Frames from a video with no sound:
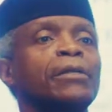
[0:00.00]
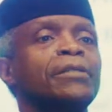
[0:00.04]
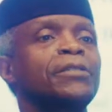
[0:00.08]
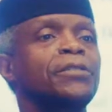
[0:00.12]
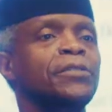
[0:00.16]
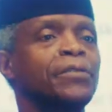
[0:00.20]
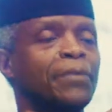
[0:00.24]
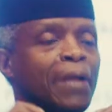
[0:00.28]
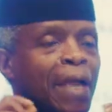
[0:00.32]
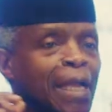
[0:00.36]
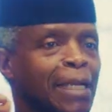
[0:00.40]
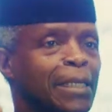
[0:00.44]

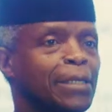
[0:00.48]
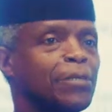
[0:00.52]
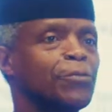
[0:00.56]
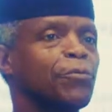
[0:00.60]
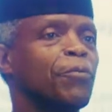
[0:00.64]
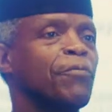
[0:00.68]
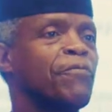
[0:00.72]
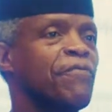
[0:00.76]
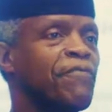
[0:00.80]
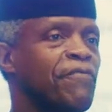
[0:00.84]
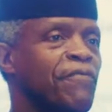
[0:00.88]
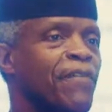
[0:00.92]
trying
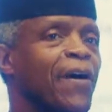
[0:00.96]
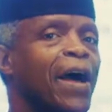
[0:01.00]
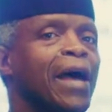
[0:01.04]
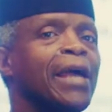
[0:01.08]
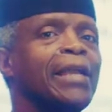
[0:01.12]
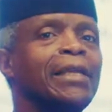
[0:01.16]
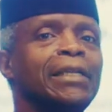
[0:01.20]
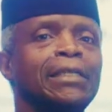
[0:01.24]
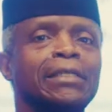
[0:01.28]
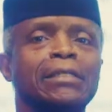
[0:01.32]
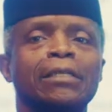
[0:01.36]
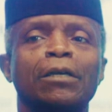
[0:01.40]
to
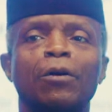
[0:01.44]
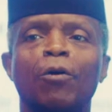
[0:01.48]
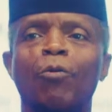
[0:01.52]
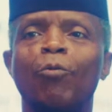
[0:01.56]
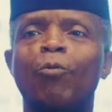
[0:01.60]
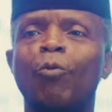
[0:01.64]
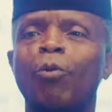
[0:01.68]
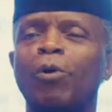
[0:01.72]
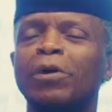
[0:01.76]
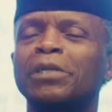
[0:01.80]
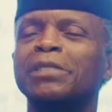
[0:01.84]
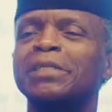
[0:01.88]
find
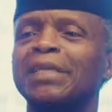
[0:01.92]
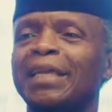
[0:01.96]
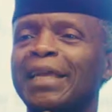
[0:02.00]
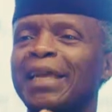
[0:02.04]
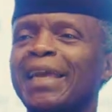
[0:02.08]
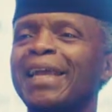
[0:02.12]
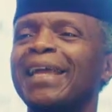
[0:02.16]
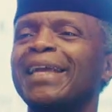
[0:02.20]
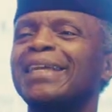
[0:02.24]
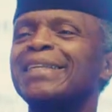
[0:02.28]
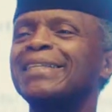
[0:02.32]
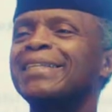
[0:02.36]
what
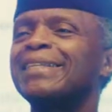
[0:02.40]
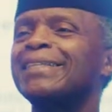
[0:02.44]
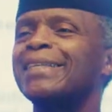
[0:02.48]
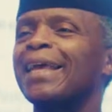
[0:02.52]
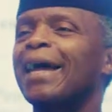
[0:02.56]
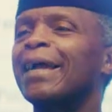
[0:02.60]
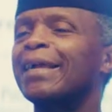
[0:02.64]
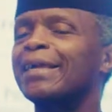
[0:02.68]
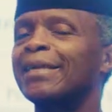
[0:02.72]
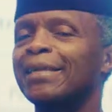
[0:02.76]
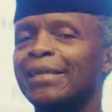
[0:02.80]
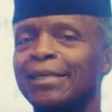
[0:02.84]

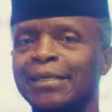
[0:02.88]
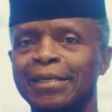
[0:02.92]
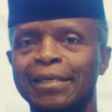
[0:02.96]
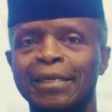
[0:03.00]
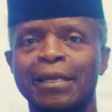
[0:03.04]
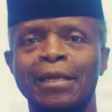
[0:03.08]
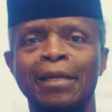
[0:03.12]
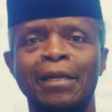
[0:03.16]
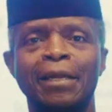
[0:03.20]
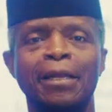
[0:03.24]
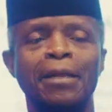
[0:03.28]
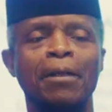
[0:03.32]
exactly